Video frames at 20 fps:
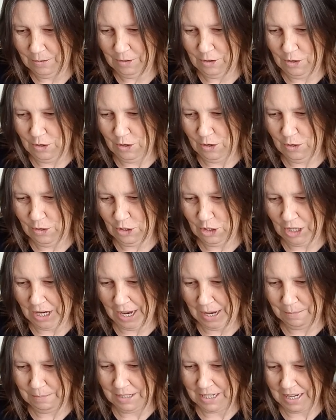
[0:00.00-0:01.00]
new
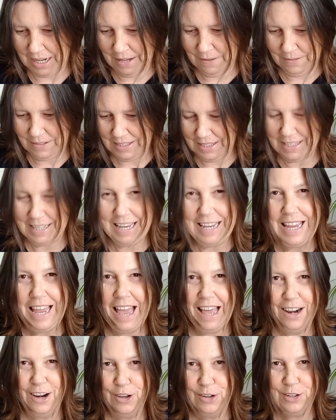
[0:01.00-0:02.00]
chapter. See
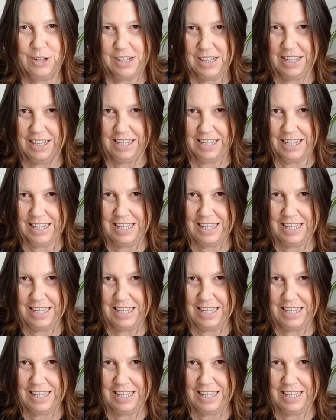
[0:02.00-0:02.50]
how long it